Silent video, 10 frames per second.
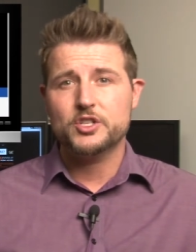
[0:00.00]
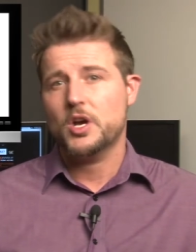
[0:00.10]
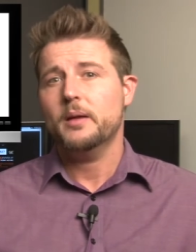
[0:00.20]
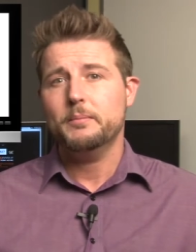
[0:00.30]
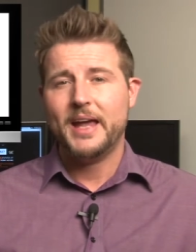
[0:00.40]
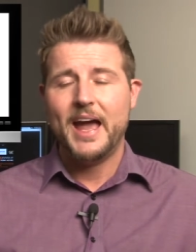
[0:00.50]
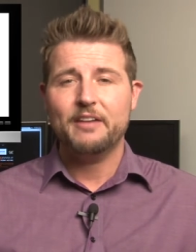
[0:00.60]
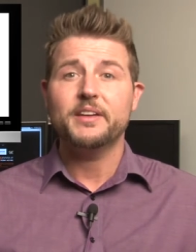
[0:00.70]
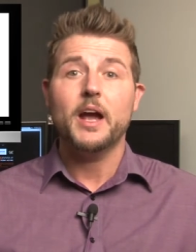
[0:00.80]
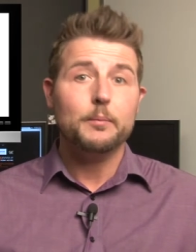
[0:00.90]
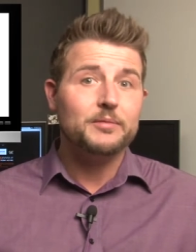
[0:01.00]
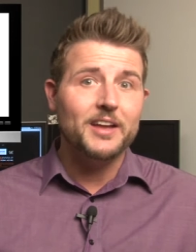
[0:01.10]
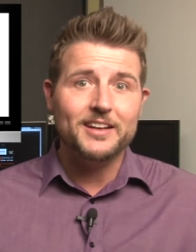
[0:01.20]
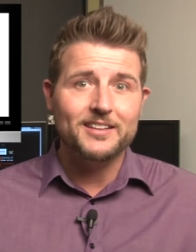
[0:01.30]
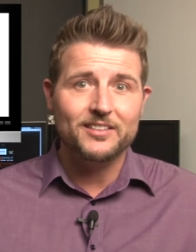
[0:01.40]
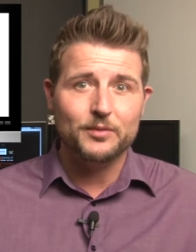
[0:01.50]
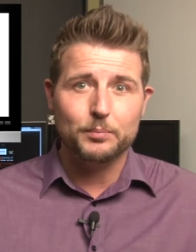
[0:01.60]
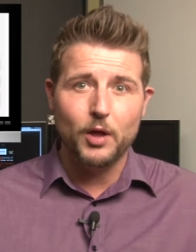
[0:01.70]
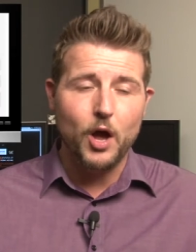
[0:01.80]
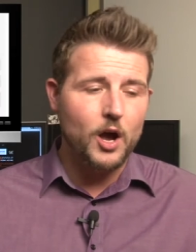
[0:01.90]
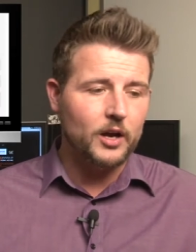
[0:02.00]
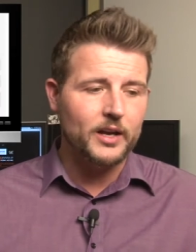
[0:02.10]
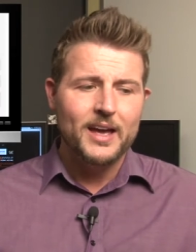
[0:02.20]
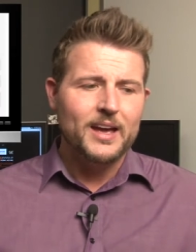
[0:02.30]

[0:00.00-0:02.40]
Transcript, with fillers: John McAfee updated his blog,